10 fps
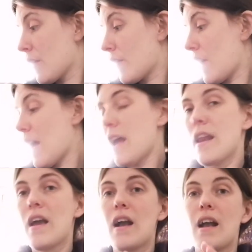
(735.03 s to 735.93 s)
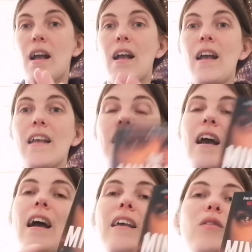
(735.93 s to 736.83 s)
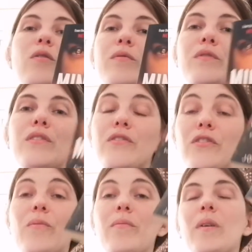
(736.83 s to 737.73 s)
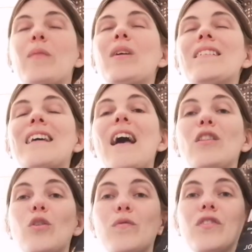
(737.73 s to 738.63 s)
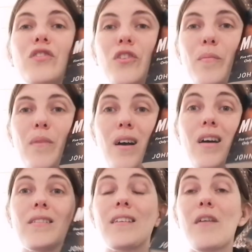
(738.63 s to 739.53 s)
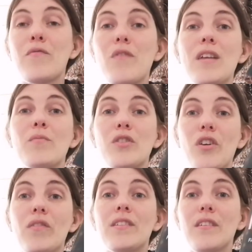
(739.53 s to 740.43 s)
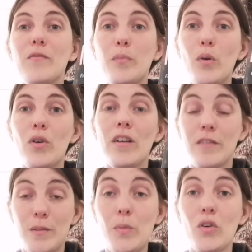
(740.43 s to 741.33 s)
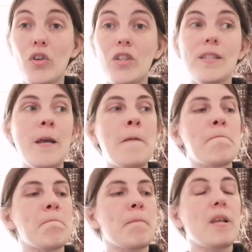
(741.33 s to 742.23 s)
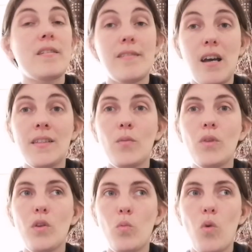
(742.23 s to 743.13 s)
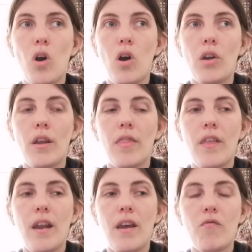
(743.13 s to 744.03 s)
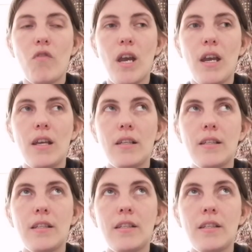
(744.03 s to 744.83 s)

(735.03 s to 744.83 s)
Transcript: Then I loved John. When I say I loved John Mars, I've read majority of book his books. Starting with the one, then I read,